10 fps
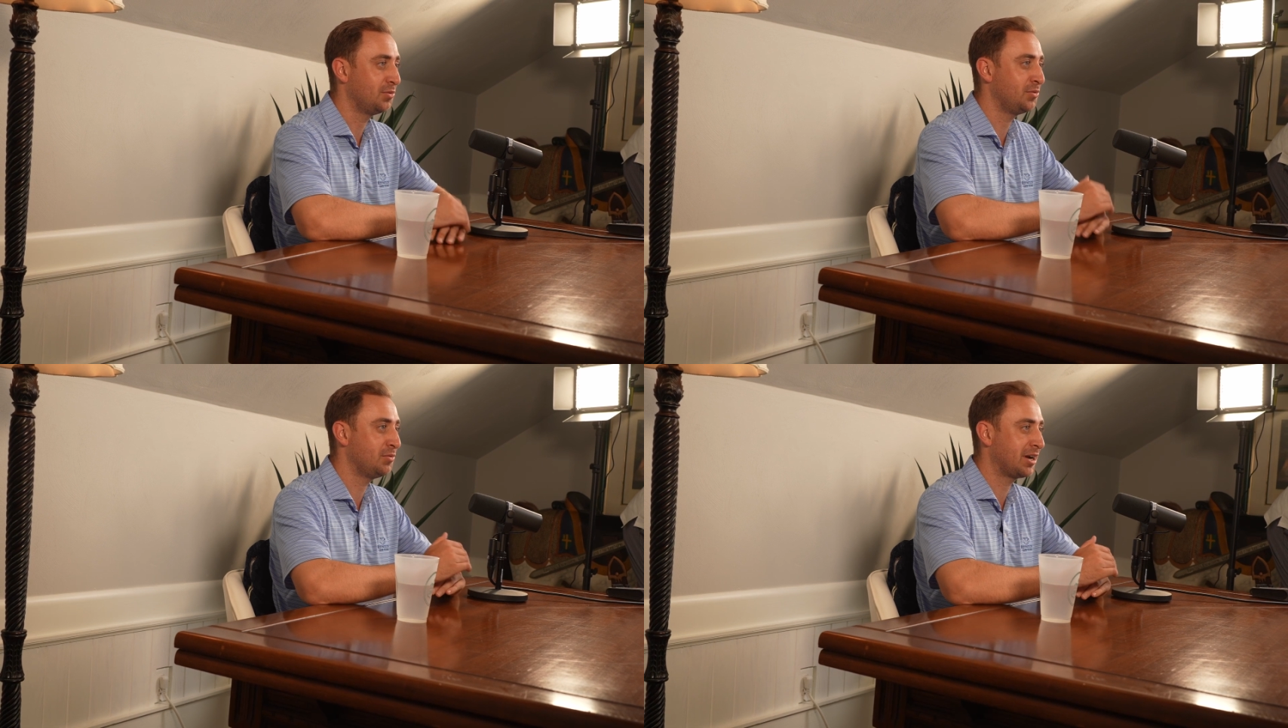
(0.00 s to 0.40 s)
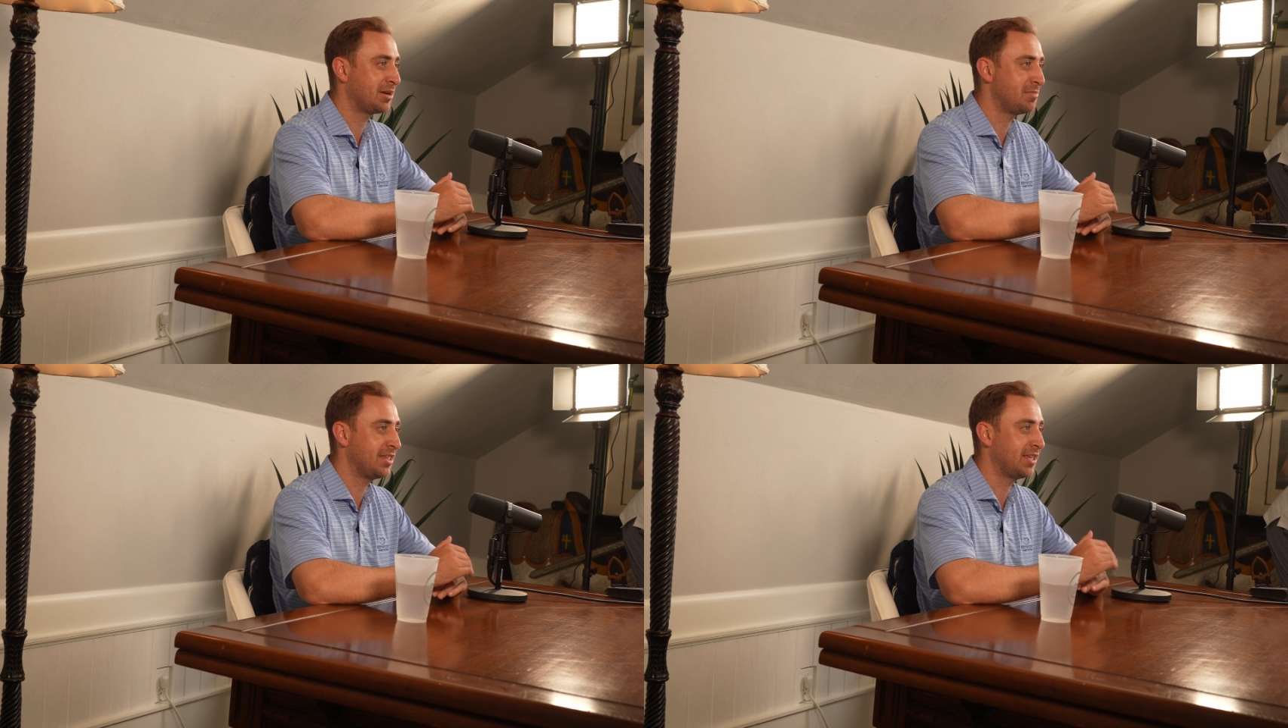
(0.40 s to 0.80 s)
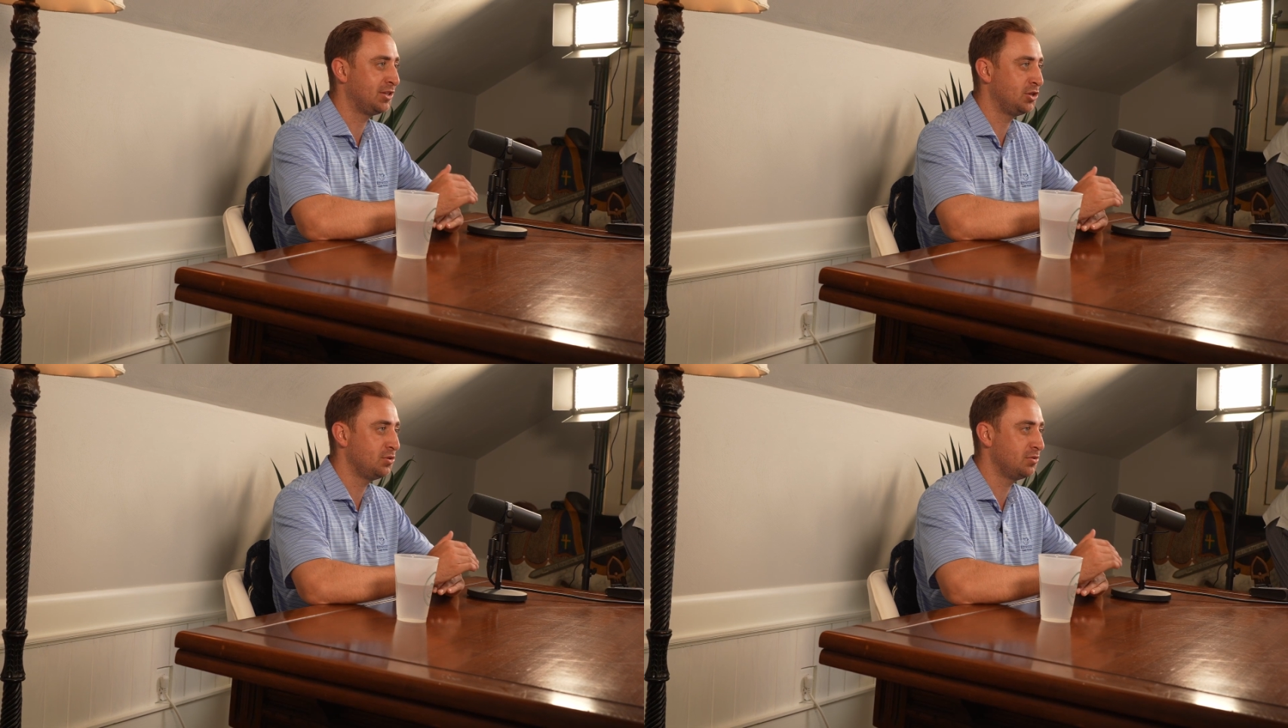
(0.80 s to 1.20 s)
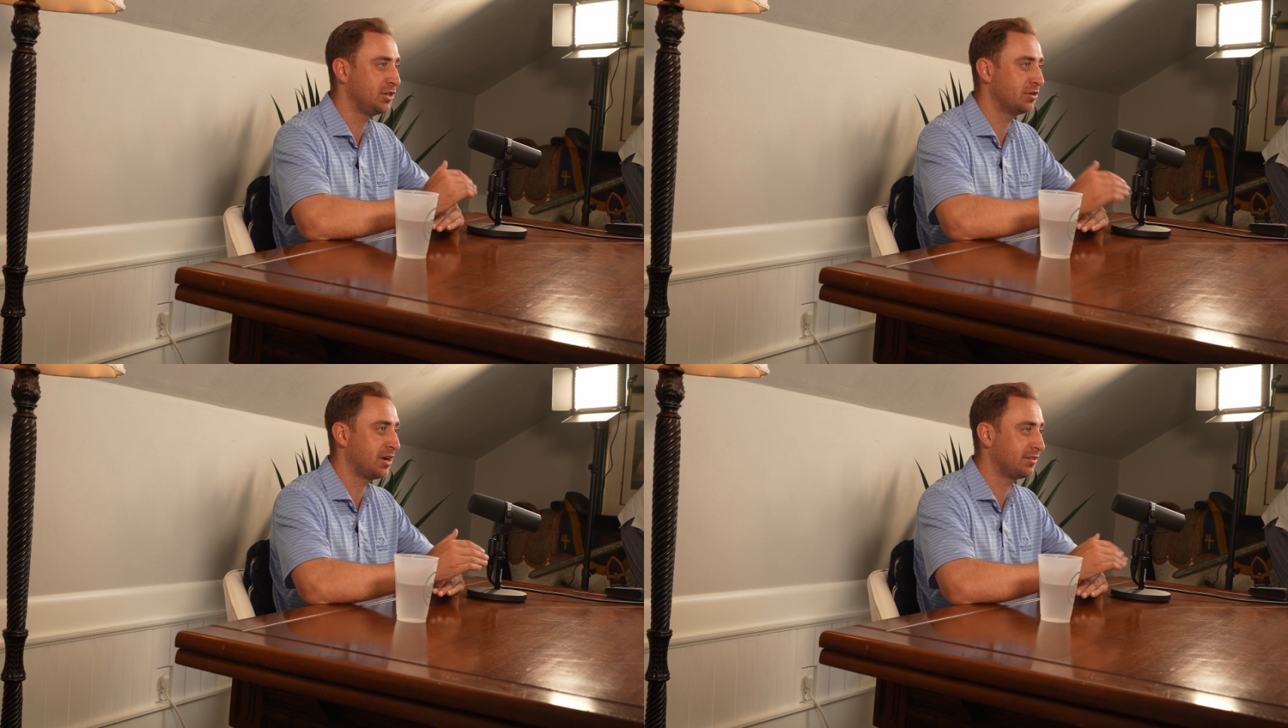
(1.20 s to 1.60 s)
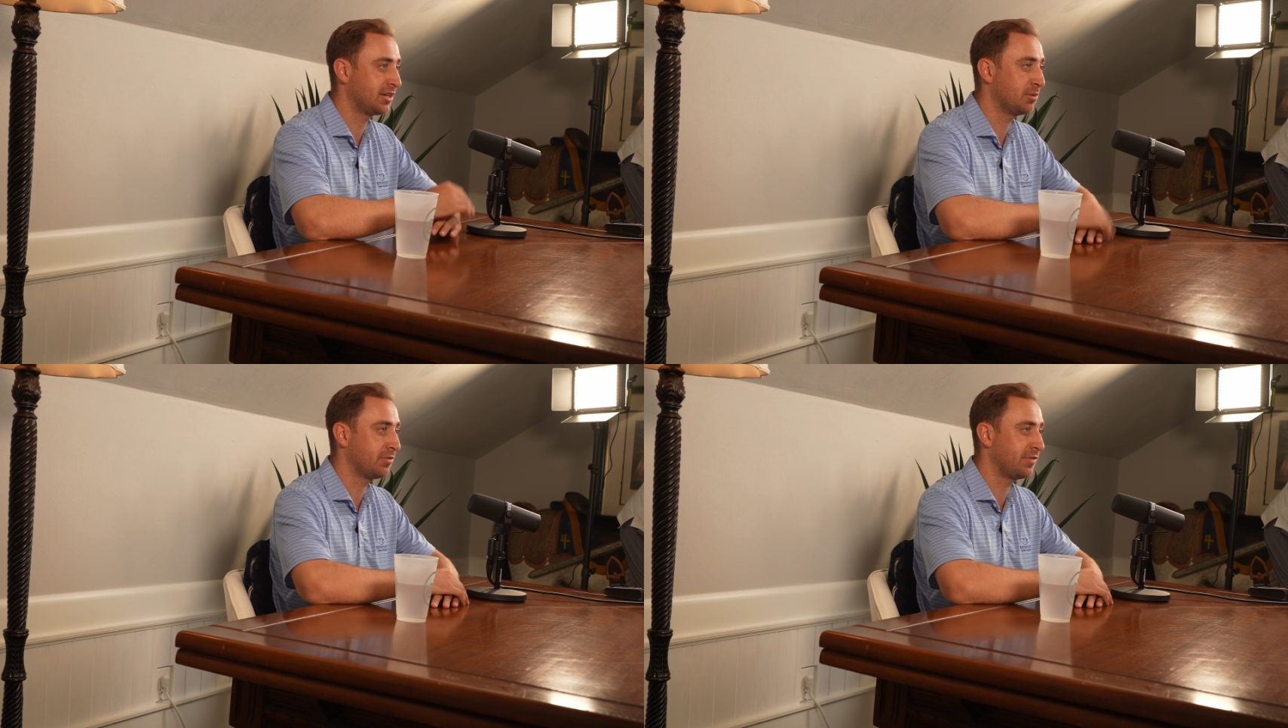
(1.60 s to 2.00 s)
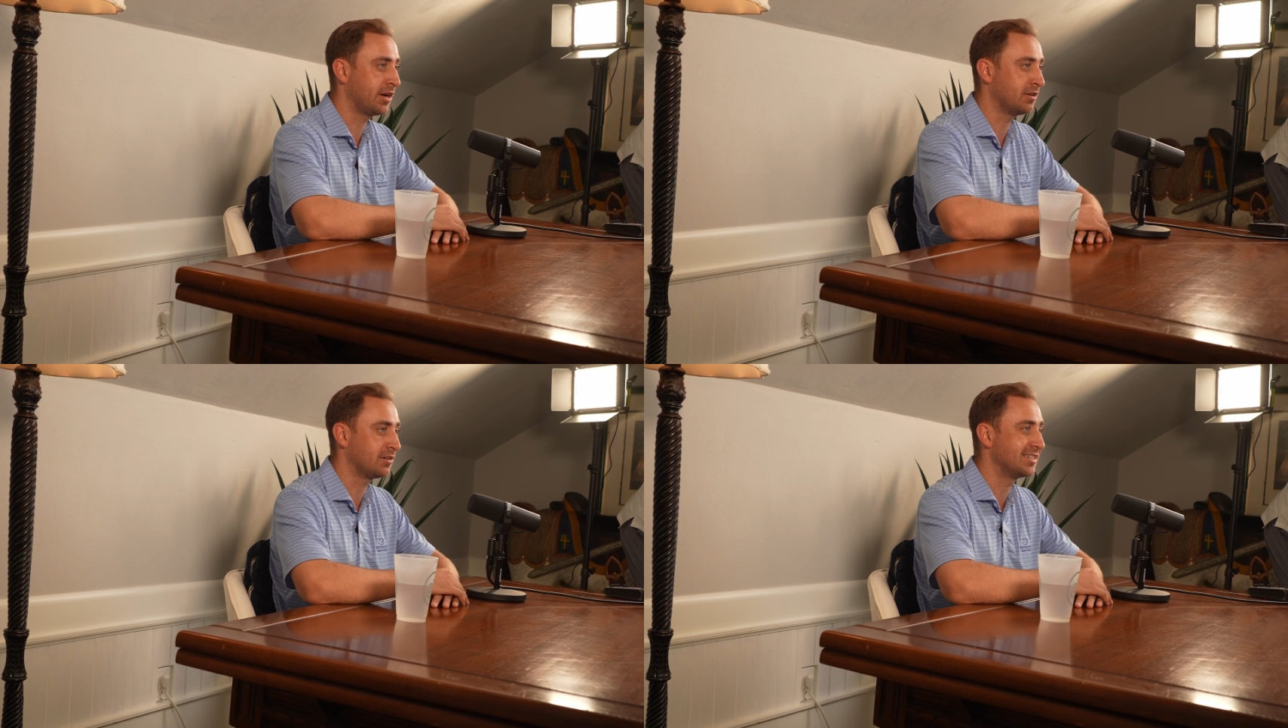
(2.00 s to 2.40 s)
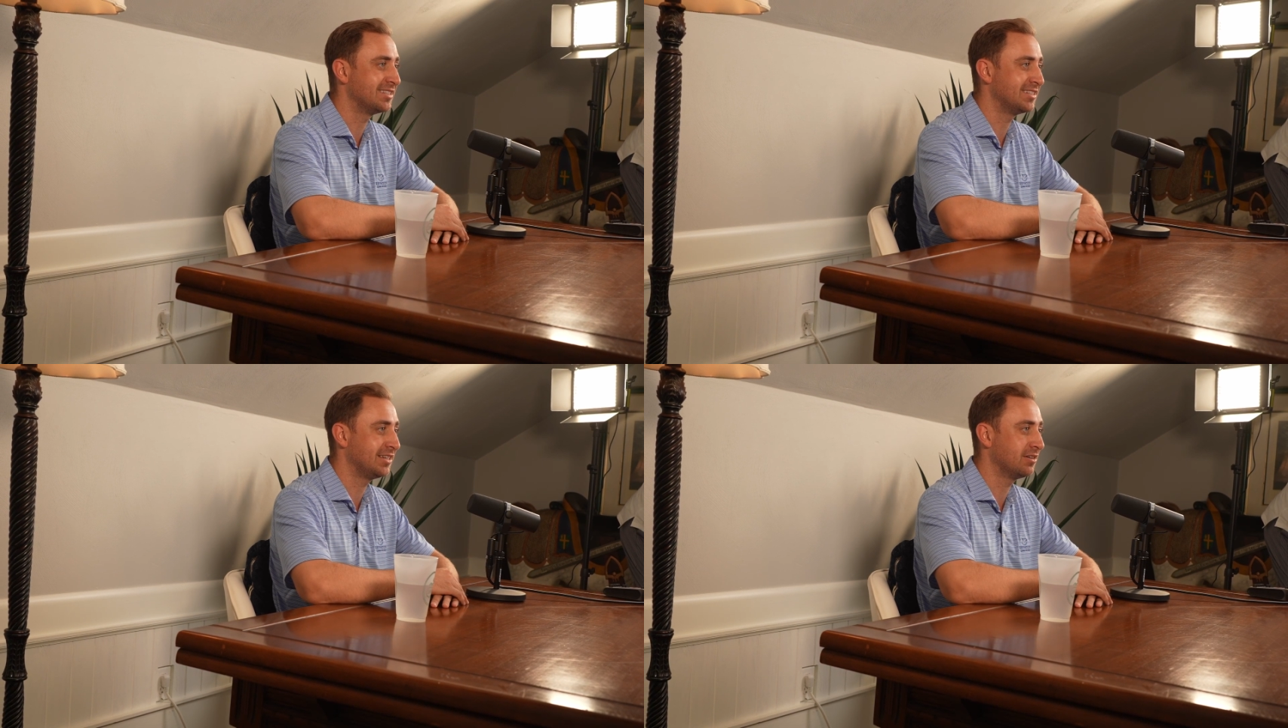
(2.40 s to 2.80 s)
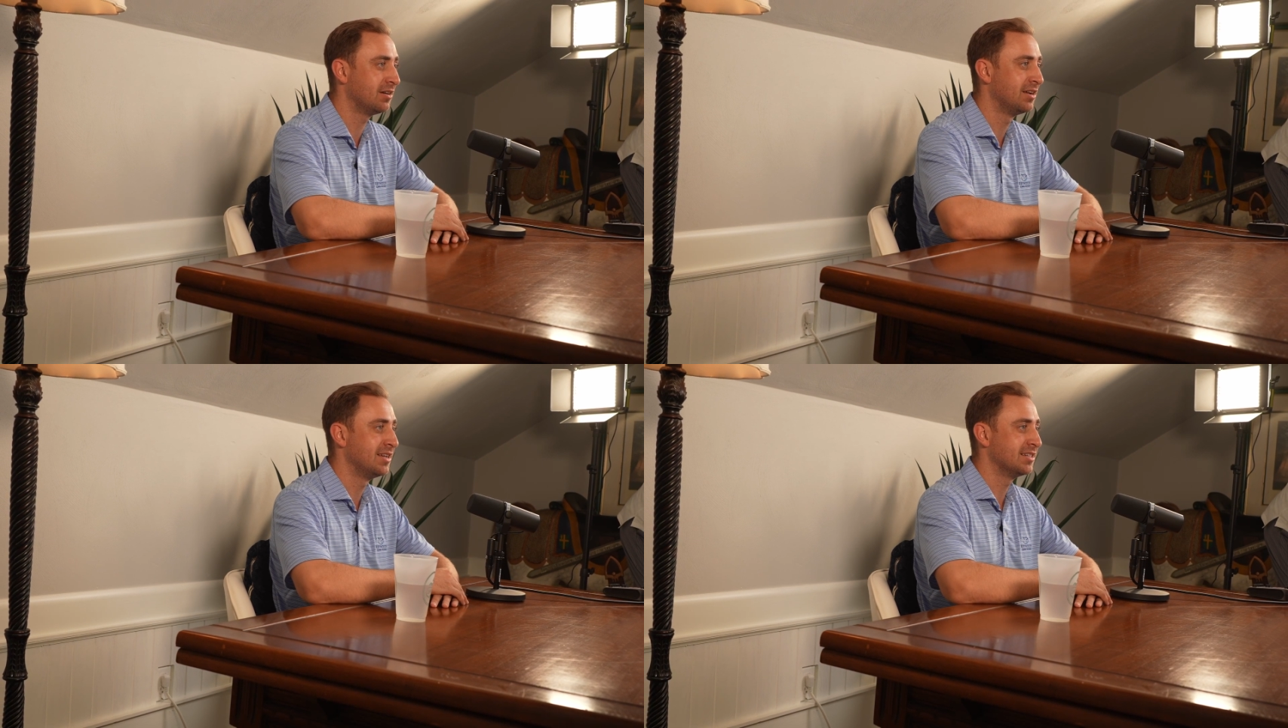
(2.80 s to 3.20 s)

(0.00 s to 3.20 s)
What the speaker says: we recommend that you and your healthcare provider consider